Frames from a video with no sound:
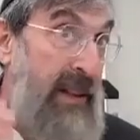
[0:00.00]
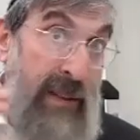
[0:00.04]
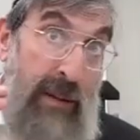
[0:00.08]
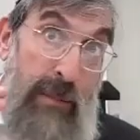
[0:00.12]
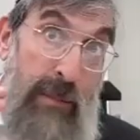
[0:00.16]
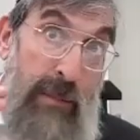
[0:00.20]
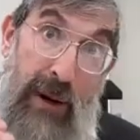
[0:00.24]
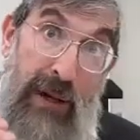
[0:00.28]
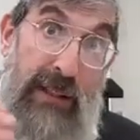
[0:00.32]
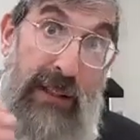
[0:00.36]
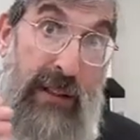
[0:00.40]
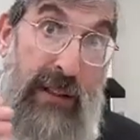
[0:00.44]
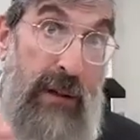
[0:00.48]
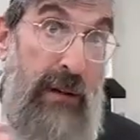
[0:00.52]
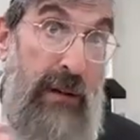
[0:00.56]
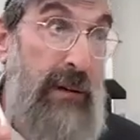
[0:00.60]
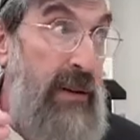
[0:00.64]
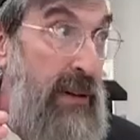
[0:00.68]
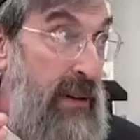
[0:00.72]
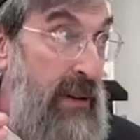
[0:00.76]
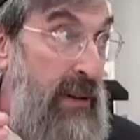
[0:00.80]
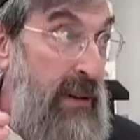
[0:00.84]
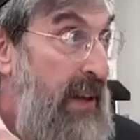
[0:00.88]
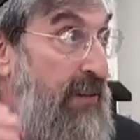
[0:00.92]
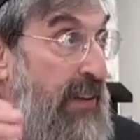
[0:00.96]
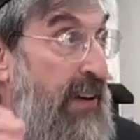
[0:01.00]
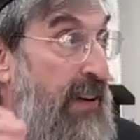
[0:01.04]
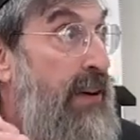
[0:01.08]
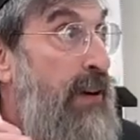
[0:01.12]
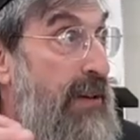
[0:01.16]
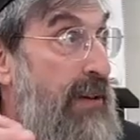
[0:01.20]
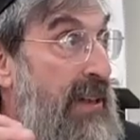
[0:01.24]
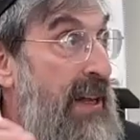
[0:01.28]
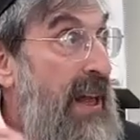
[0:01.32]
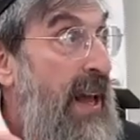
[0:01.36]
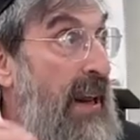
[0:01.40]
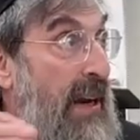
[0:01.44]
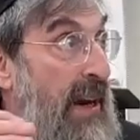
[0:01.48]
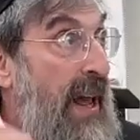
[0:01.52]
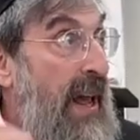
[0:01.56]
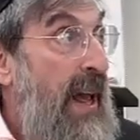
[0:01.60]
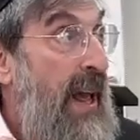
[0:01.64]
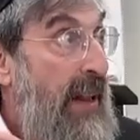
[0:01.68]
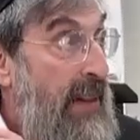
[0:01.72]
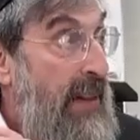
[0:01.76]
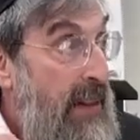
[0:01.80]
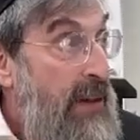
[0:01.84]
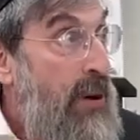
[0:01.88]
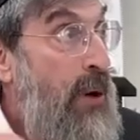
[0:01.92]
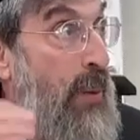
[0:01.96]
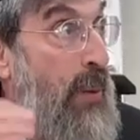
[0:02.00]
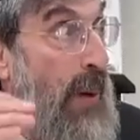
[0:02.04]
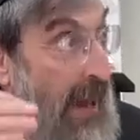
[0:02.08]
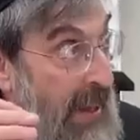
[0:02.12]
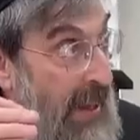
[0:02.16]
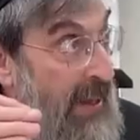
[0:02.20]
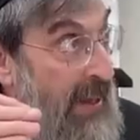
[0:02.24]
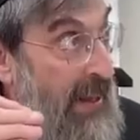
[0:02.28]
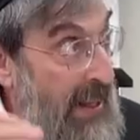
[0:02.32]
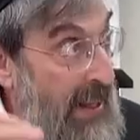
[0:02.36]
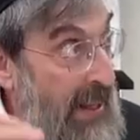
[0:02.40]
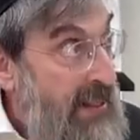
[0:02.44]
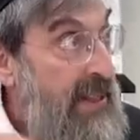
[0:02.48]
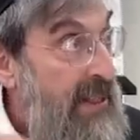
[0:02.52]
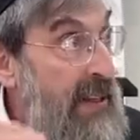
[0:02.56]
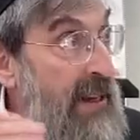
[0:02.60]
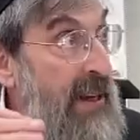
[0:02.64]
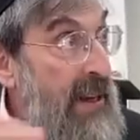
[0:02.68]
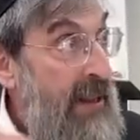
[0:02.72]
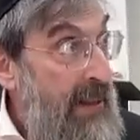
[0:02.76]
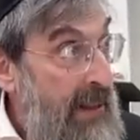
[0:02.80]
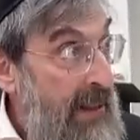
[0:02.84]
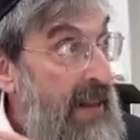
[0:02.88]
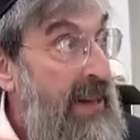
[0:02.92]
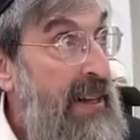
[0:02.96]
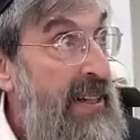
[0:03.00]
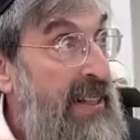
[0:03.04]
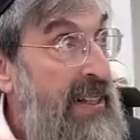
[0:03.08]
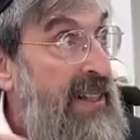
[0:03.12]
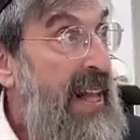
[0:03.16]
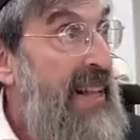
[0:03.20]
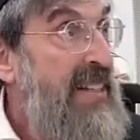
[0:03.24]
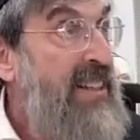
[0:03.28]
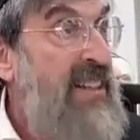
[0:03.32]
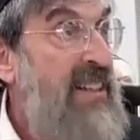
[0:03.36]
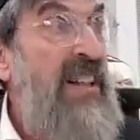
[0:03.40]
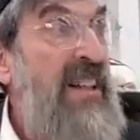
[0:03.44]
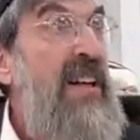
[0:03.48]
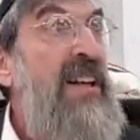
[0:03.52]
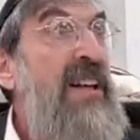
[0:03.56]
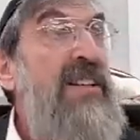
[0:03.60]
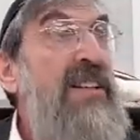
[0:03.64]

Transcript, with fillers: the busser if it goes ahead and coagulates, then it's netzel.